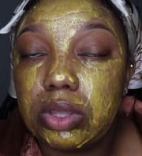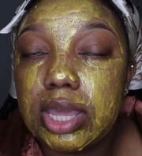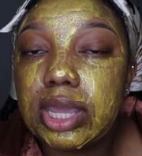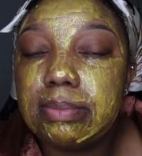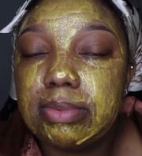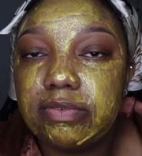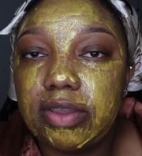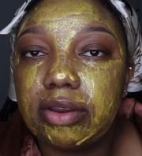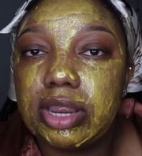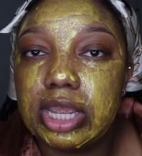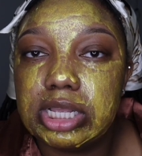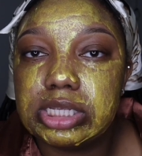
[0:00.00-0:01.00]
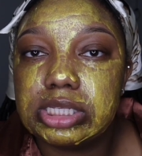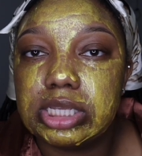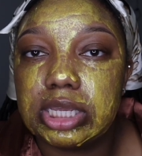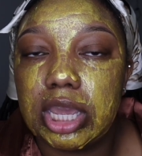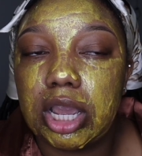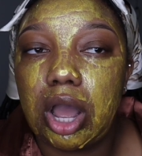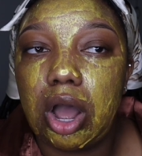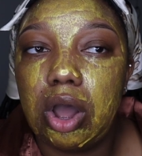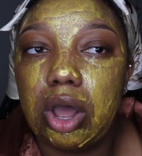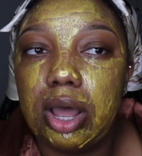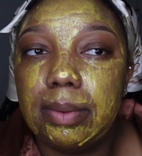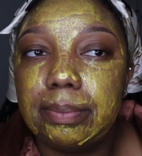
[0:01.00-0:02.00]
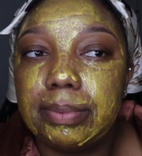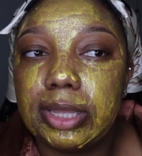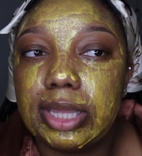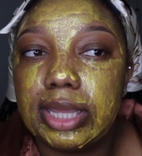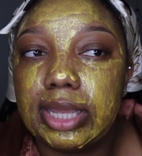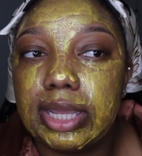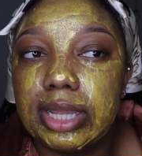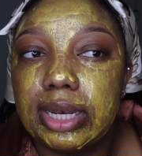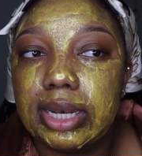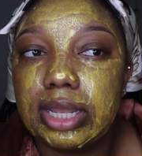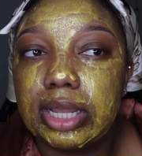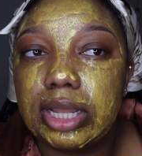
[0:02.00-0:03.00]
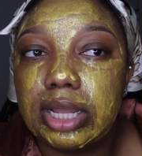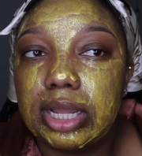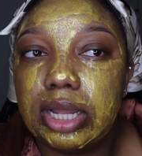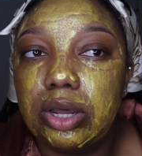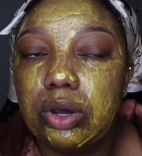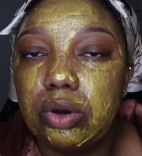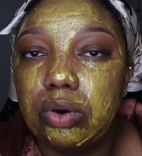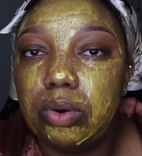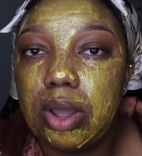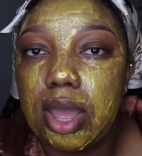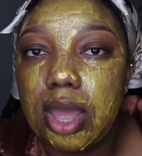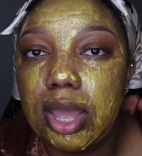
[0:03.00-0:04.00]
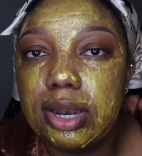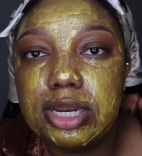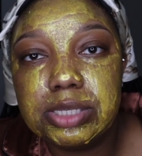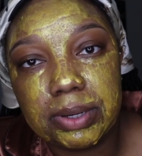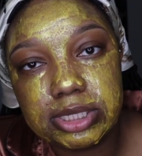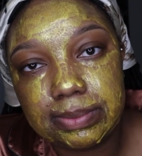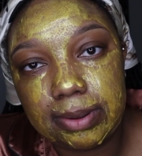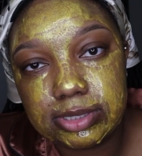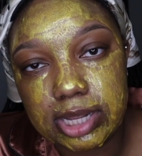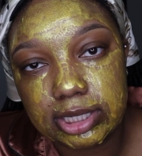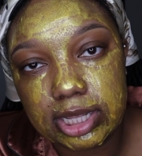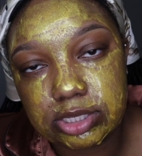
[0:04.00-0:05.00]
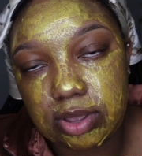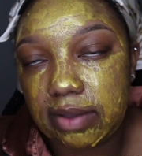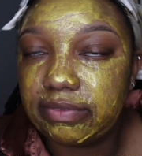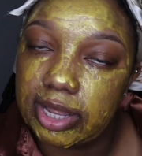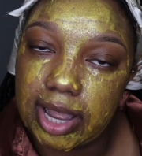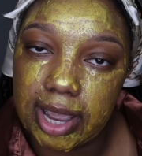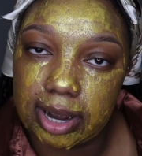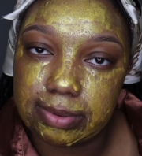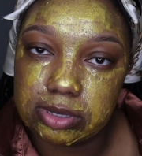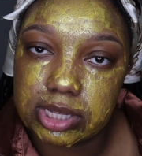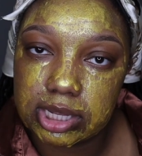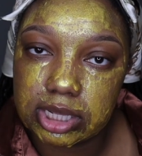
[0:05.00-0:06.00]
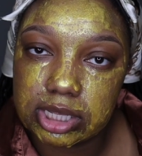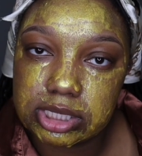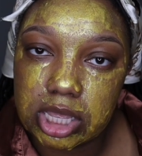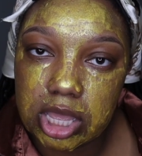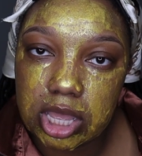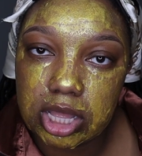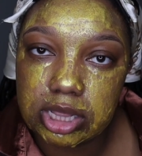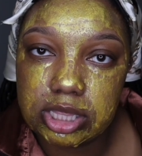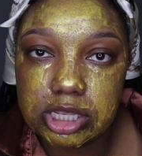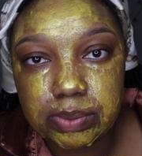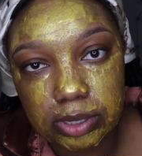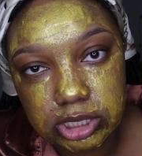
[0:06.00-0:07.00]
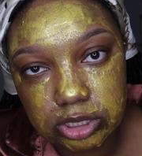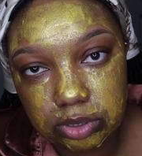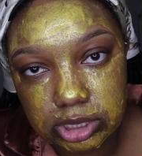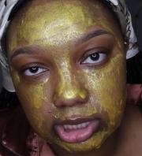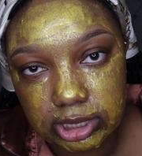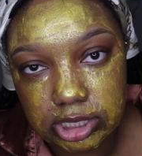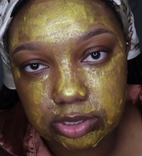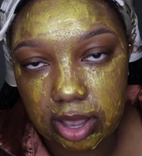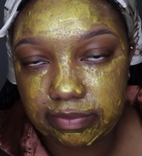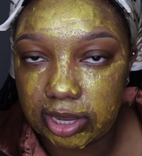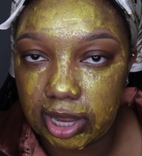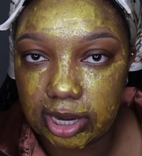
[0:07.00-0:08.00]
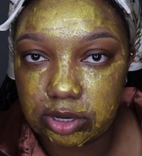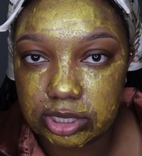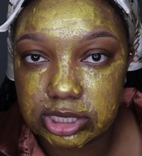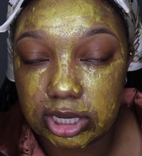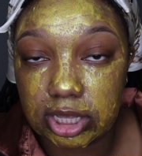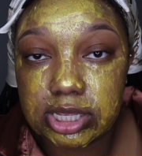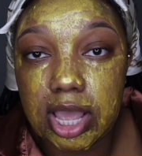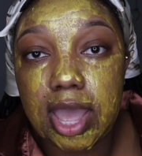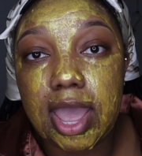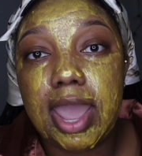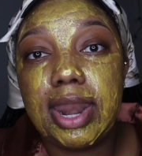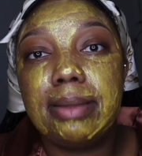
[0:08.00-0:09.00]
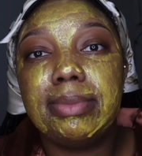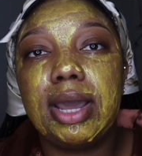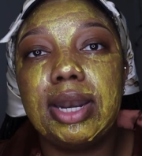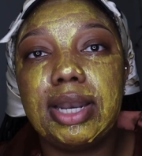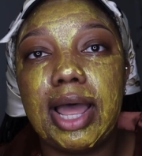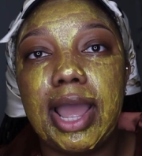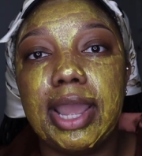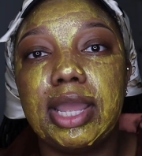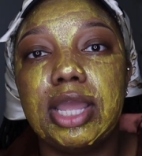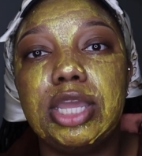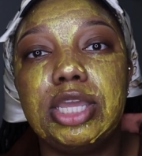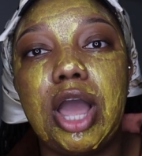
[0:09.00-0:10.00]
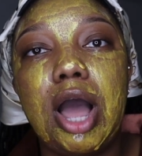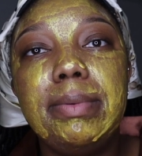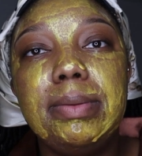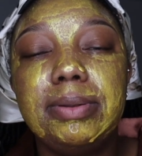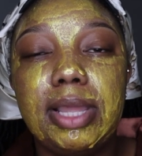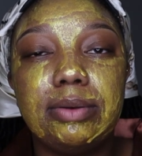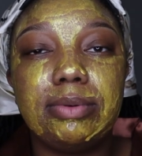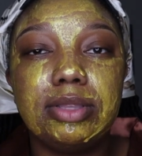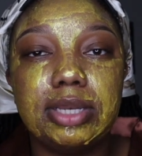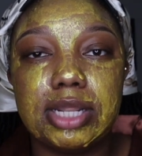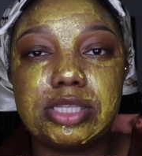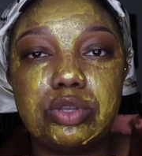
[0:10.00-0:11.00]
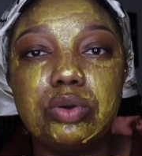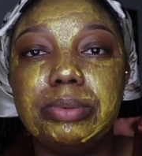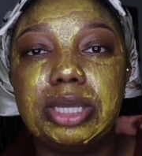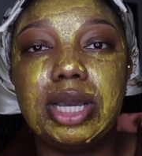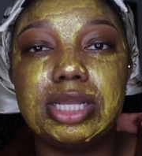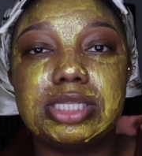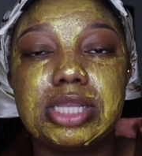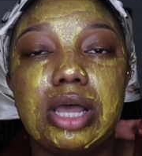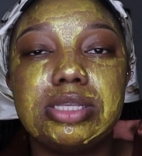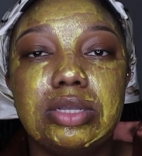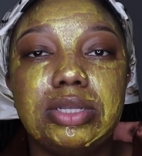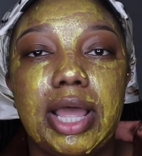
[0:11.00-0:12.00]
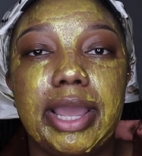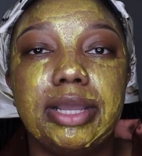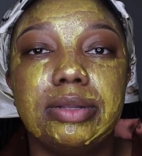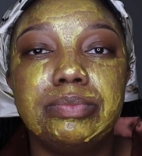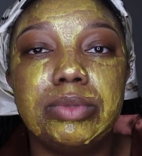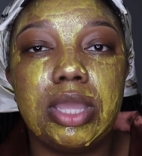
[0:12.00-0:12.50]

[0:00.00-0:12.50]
it can be very easy to get caught up in, oh, this person posts like this, so I feel like I gotta post like this. This person do this like this, so I feel like I gotta post like this. And I'm not gonna lie, y'all be playing a role in that too, because it's also like,